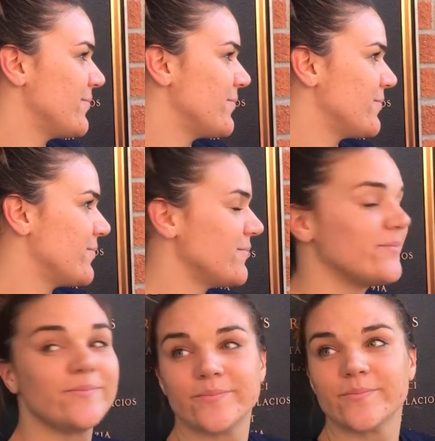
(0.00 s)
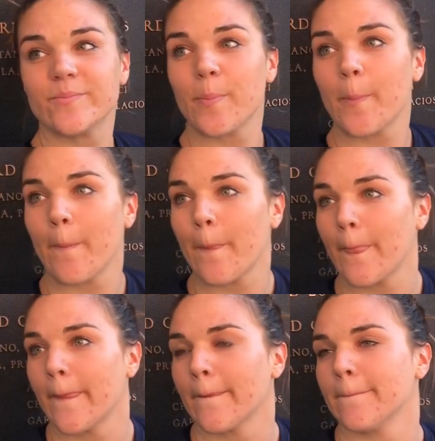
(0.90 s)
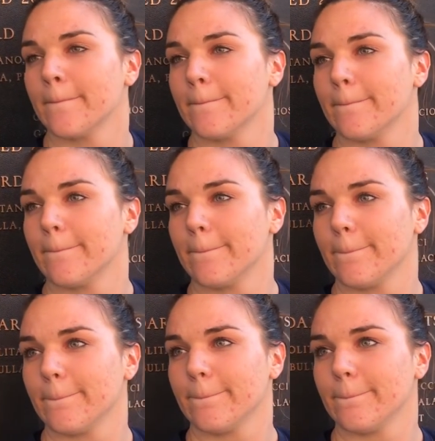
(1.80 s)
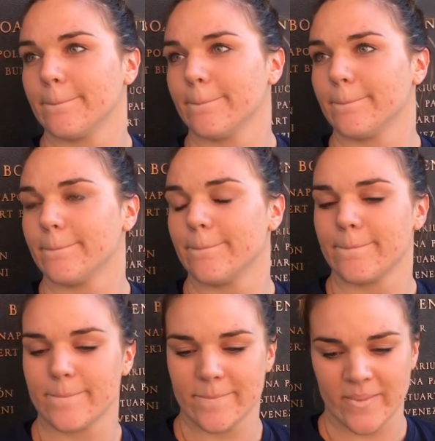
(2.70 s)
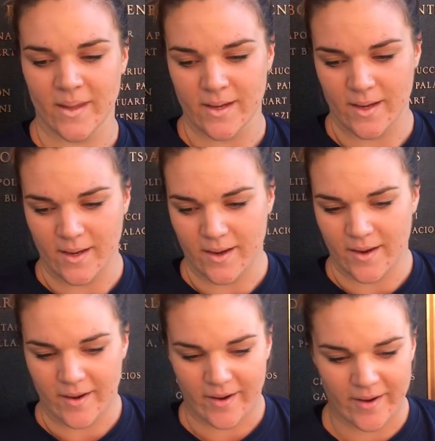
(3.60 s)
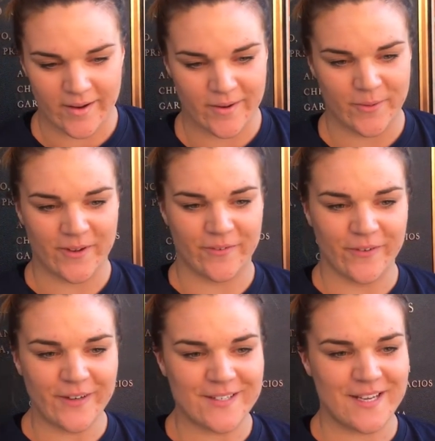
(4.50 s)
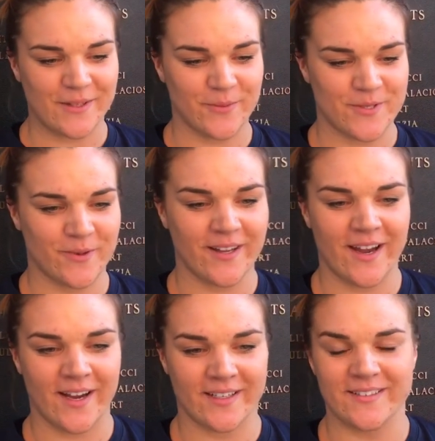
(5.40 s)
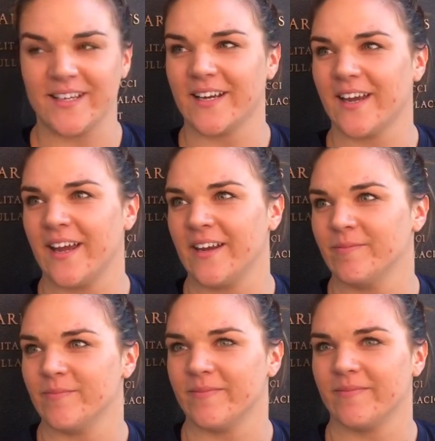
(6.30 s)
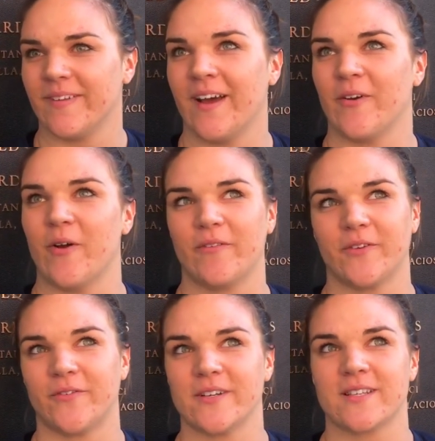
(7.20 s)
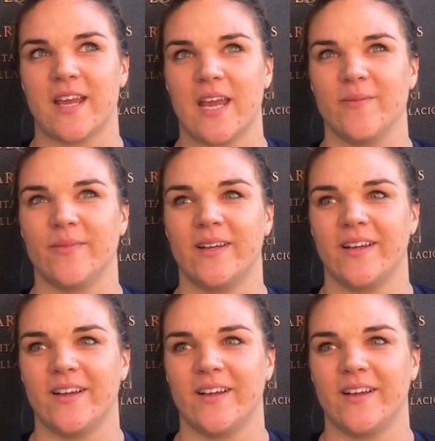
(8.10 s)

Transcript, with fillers: What do you think was the difference for you guys to pull it out against Michigan State? Uh, well, first set was really hectic, and I don't know, after first game,